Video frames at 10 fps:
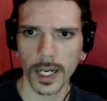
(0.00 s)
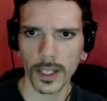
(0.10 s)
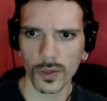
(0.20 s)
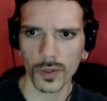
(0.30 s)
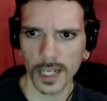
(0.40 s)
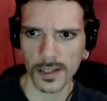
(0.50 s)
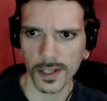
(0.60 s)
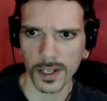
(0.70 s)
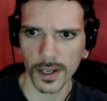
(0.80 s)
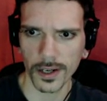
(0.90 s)
You can see
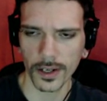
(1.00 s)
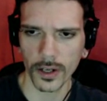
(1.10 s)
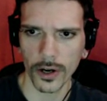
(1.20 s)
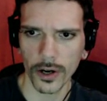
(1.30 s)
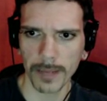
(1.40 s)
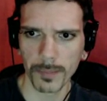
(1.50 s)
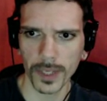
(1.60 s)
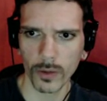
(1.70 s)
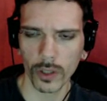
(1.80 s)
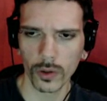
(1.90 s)
here your
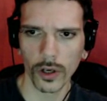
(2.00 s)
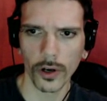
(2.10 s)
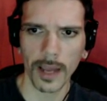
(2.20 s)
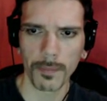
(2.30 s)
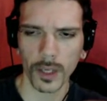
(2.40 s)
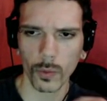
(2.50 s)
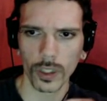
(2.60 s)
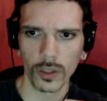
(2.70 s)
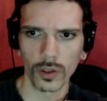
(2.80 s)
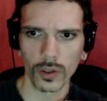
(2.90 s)
IP, what your IP will
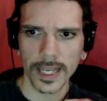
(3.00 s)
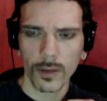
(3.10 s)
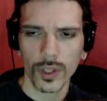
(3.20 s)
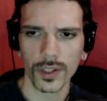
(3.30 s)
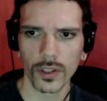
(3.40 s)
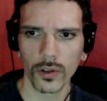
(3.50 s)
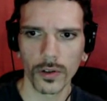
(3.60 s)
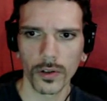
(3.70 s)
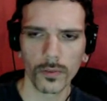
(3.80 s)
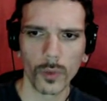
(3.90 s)
look like once your
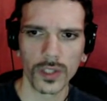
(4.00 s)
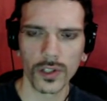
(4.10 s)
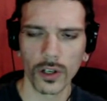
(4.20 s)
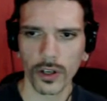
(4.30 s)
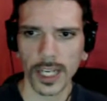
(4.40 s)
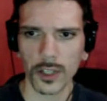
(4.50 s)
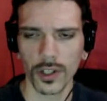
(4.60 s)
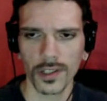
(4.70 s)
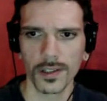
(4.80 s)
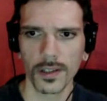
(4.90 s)
connection
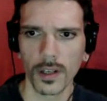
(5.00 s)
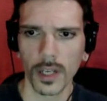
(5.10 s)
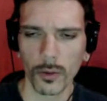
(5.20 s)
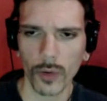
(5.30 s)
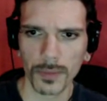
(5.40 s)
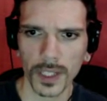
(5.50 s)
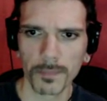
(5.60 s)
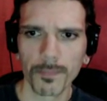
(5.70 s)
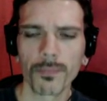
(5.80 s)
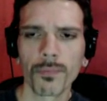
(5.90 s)
is encrypted.
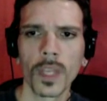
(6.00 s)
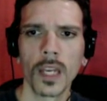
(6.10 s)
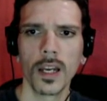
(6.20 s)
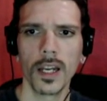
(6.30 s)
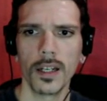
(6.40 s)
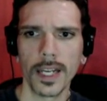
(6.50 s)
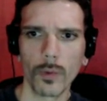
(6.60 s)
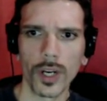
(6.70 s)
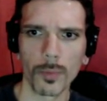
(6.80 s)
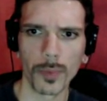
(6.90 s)
And then
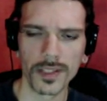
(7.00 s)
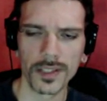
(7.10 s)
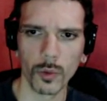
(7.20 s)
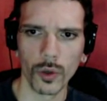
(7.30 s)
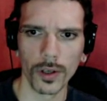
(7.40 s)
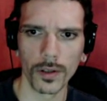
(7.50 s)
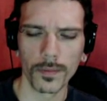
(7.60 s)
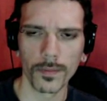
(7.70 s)
when you press the button,